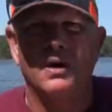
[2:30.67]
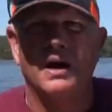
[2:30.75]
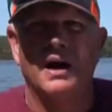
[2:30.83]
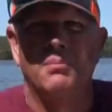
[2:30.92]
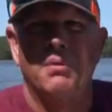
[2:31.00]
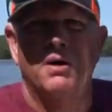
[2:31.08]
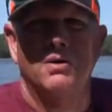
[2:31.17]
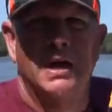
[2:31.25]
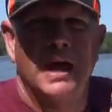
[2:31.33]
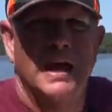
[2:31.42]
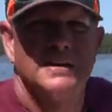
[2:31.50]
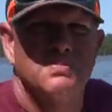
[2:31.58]
I bought
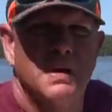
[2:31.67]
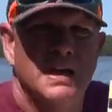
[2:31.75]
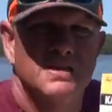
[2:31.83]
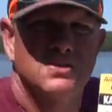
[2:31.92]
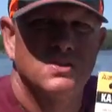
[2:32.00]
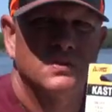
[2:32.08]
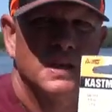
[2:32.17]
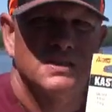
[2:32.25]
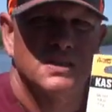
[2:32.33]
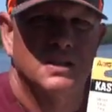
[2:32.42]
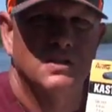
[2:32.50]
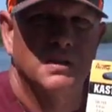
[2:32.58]
Cashmaster.
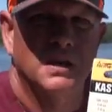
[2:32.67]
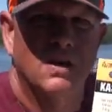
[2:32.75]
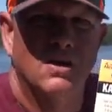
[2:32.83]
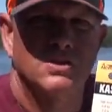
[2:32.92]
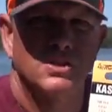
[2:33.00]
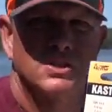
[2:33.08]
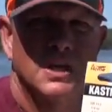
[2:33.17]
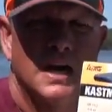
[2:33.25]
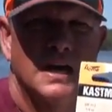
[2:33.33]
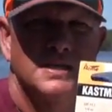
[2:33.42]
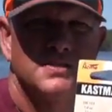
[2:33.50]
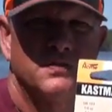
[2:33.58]
That's a little bit larger
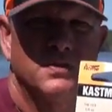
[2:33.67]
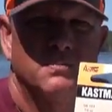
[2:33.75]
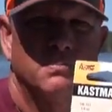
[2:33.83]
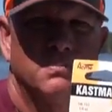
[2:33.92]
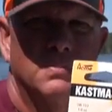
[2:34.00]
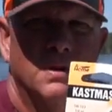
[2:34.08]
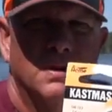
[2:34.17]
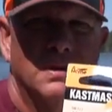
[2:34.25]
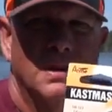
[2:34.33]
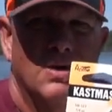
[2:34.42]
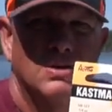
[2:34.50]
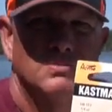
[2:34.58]
size for
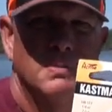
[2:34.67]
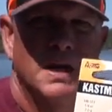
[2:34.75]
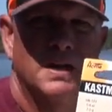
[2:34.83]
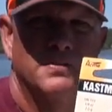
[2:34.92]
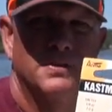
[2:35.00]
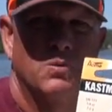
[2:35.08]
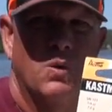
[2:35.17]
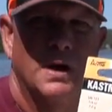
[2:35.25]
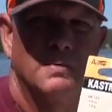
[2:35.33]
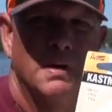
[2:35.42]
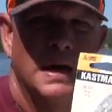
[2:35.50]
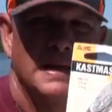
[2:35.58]
largemouth and
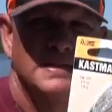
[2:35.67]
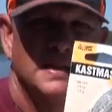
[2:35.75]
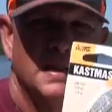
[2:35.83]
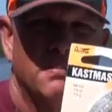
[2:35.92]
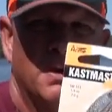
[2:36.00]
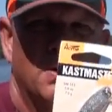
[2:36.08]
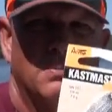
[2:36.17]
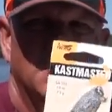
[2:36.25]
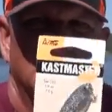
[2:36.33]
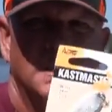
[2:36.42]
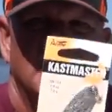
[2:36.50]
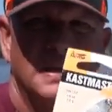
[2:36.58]
white bass that I bought,
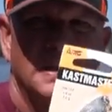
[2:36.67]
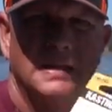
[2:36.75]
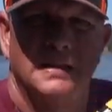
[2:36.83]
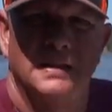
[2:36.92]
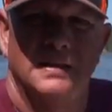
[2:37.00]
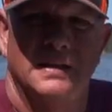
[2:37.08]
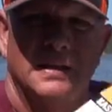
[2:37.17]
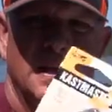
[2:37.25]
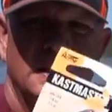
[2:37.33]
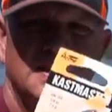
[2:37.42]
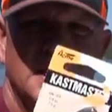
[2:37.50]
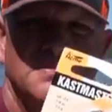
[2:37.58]
but a
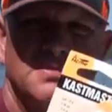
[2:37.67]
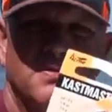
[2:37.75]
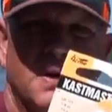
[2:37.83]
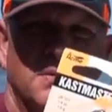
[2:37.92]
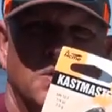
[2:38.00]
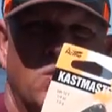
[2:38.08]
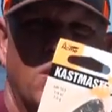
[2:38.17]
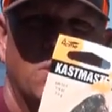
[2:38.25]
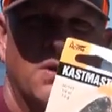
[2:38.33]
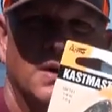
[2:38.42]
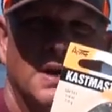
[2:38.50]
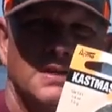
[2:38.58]
lot of times if I'm in
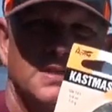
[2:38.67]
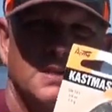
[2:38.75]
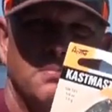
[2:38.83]
Walmart and I see a